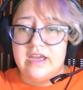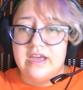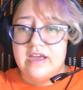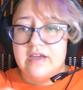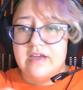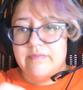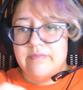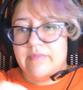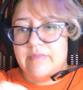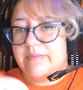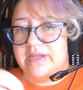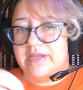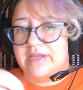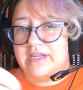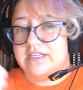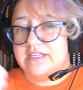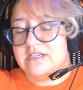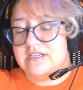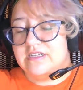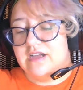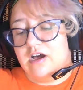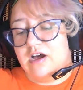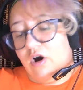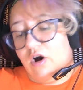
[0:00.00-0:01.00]
Maybe
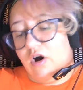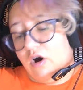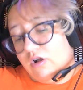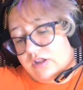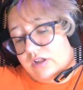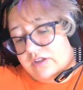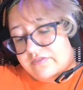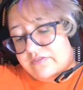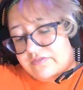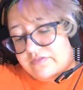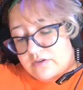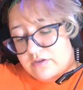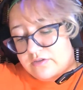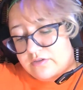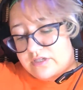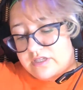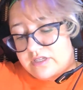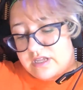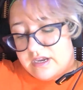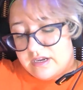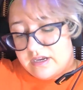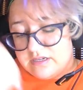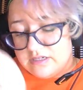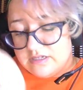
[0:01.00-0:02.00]
it's not all of those
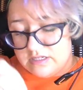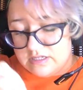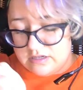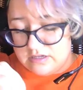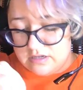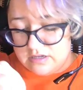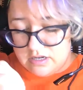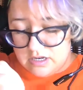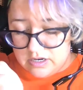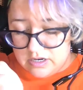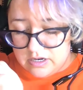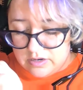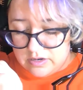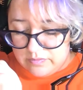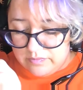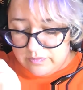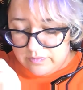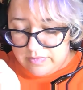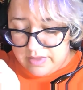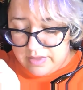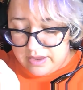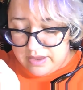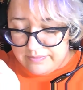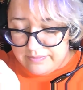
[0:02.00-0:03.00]
things.
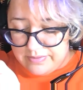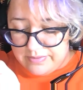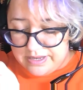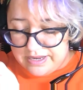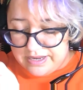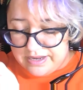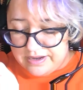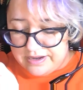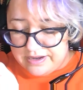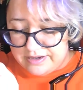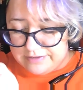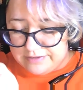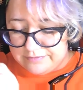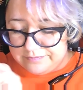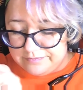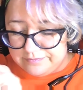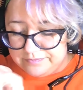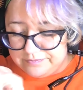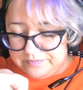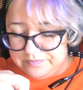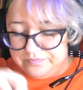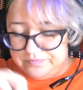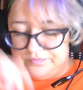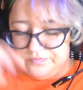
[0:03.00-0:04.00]
Maybe
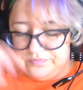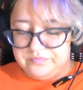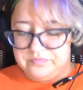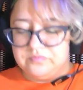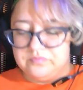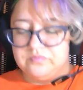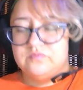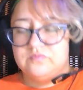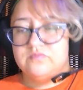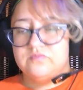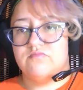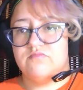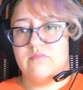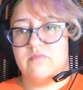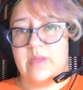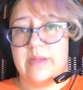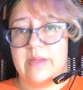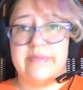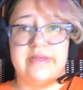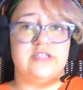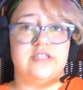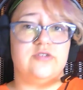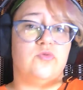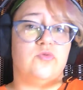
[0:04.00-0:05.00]

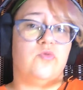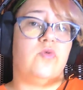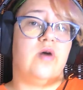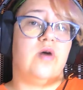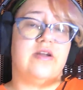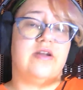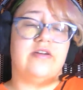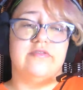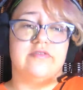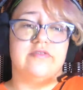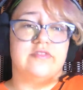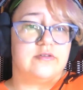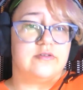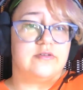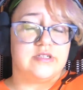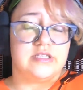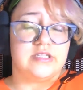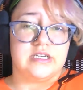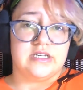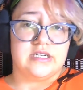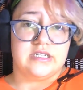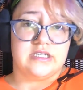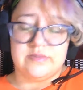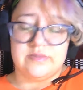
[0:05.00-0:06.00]
it's one of those
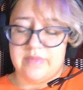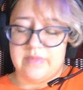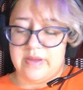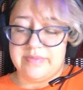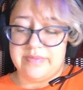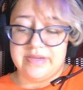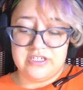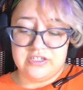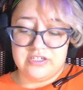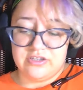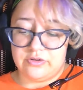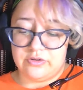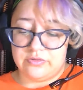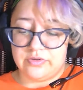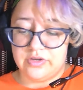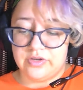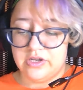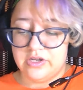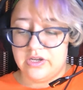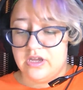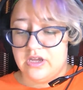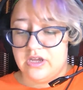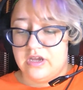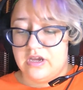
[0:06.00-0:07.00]
things. Maybe two.
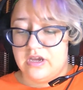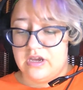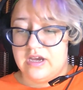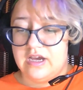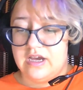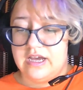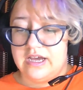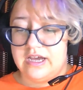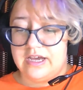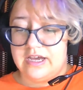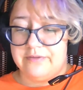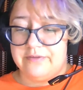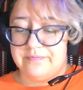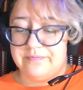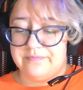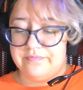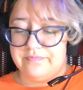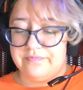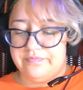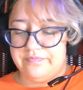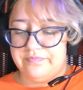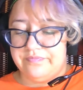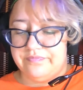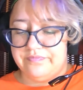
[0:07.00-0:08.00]
Um,
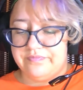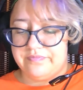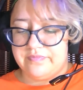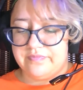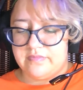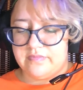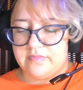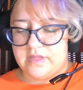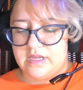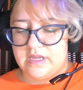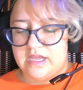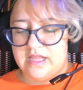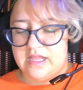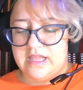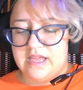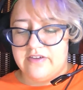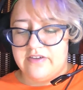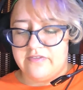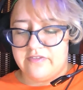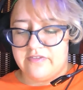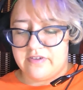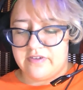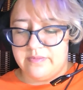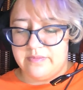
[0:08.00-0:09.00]
and
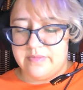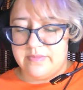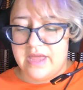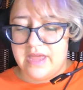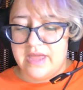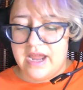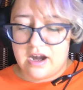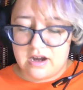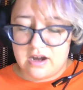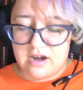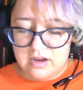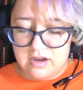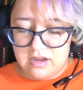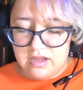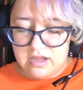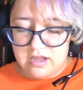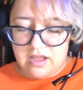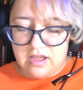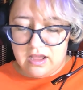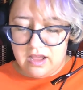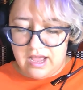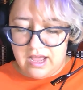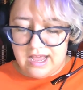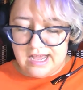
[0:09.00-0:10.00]
then from there,
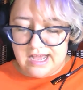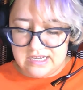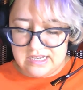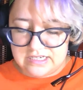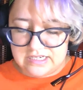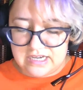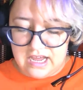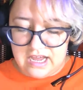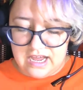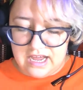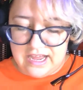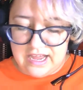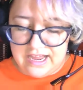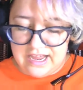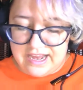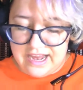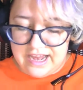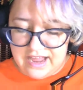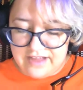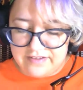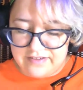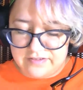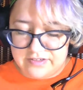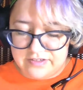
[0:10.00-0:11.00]
as I
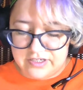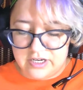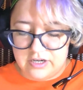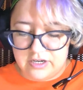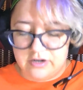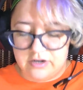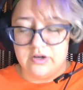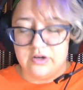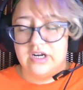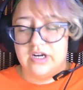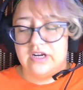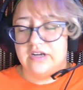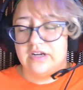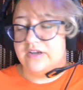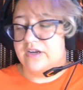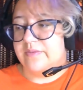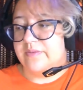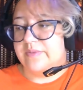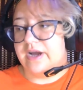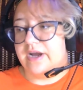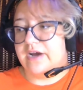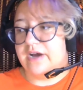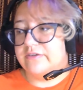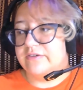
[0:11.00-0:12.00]
have to go
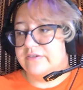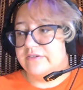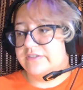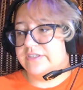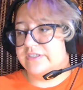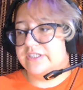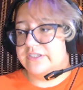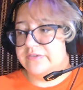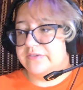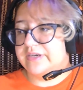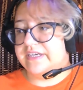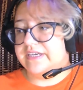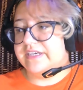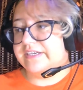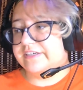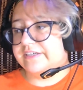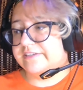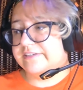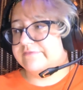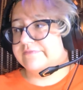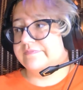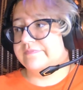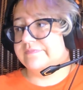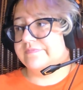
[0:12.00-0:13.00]
about
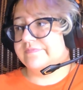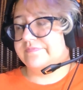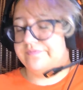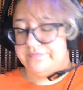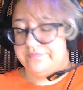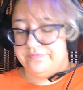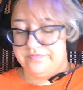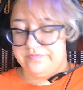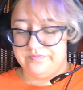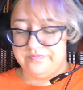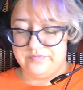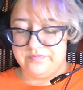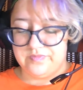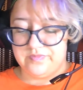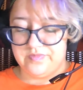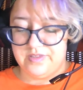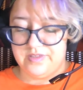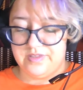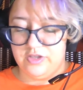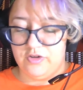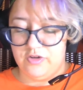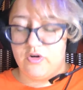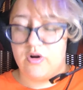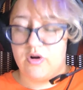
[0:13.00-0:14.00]
doing
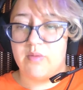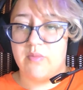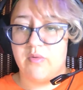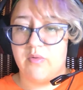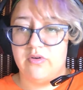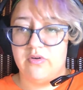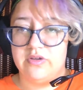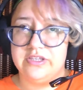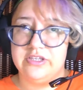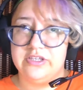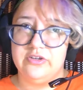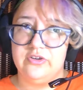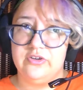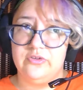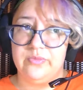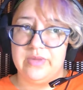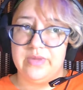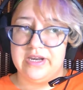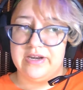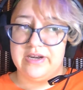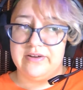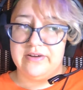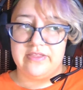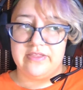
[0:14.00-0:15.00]
normal
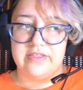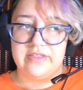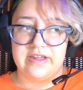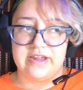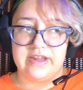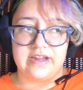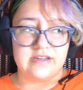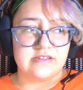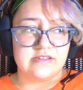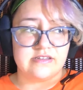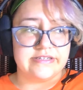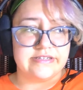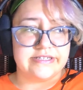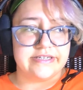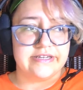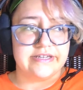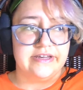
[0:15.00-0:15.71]
human things,